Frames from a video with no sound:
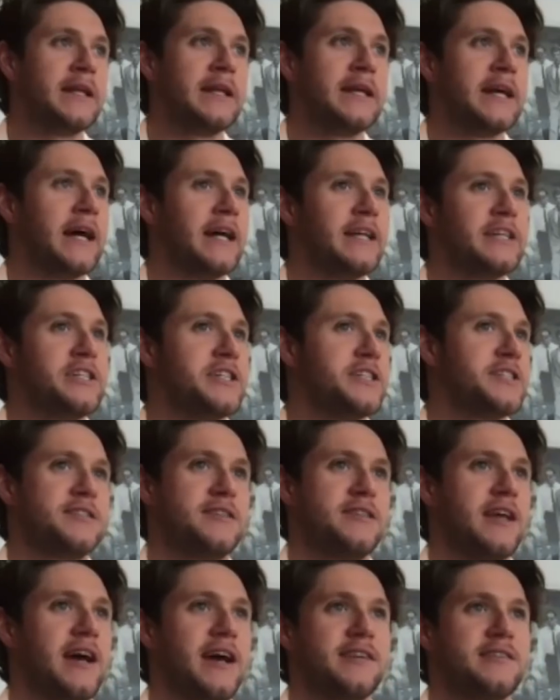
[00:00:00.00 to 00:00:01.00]
And
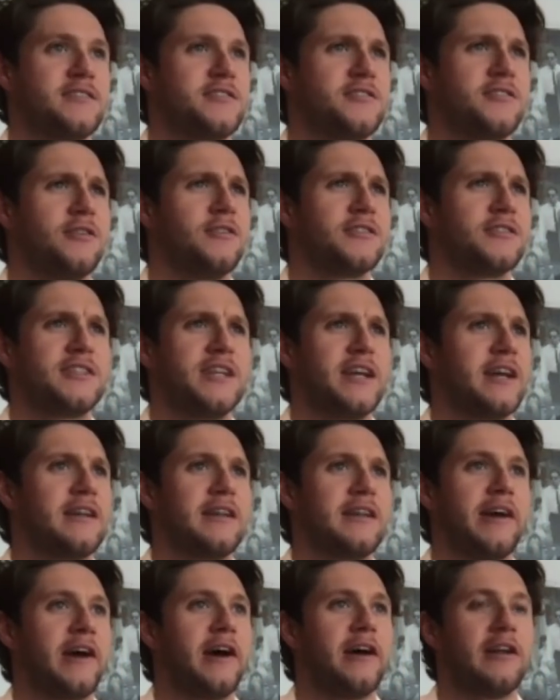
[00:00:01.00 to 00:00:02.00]
it's so sick.
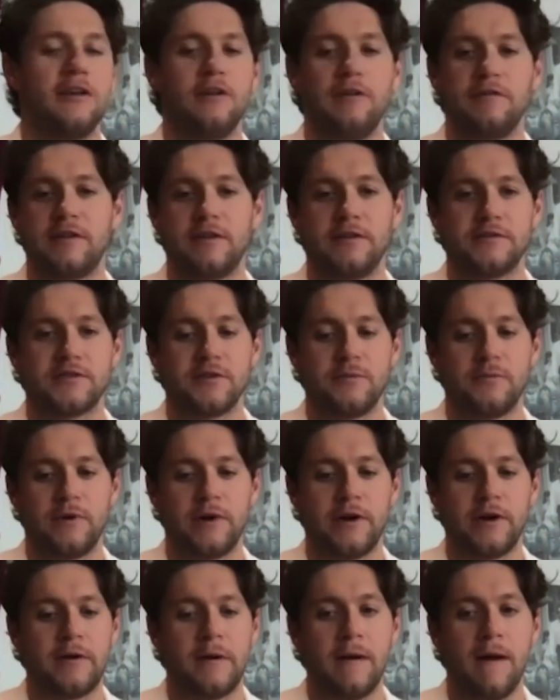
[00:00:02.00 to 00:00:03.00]
Like, I'd love to do something with
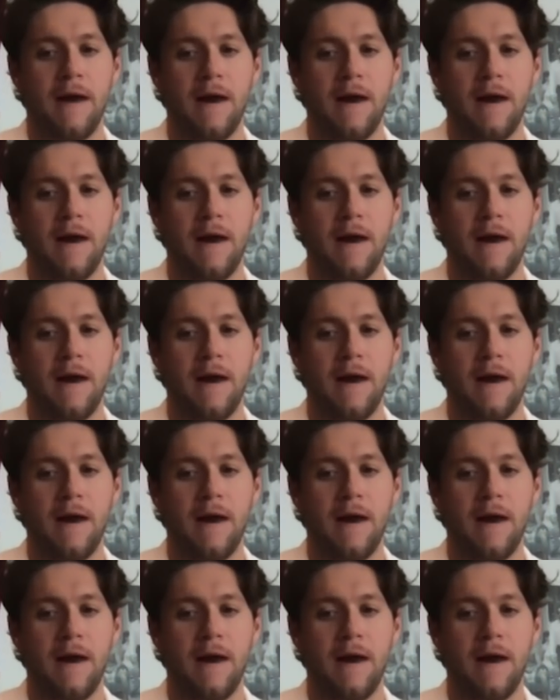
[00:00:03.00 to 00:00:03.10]
her.